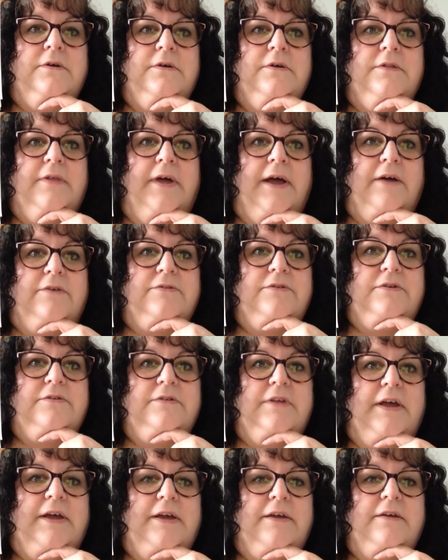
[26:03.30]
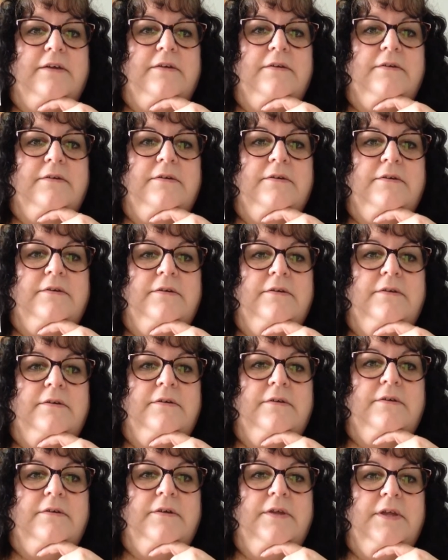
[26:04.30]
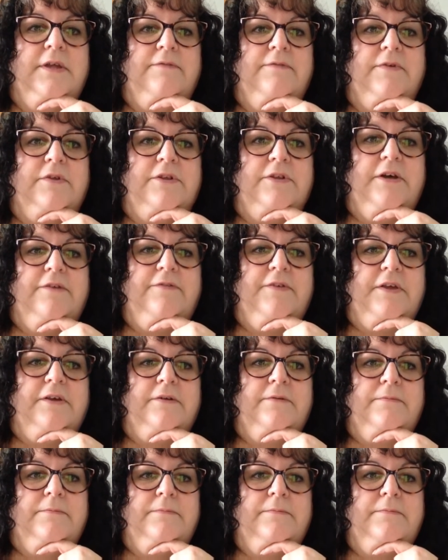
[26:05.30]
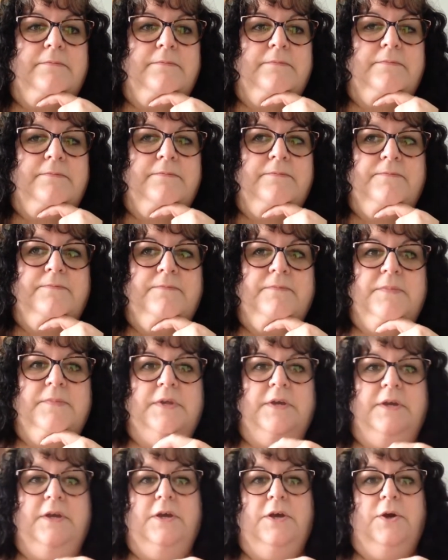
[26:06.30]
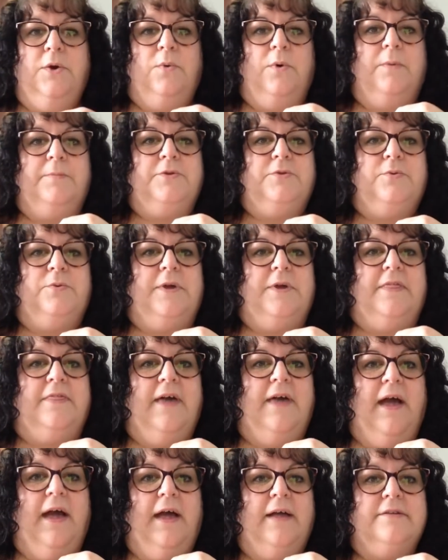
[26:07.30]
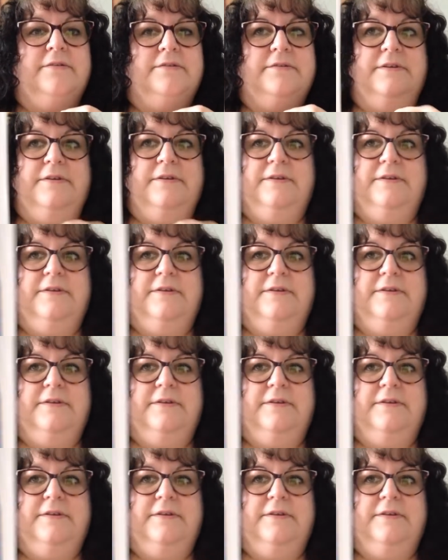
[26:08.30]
the house looks like in Philadelphia. Well, between that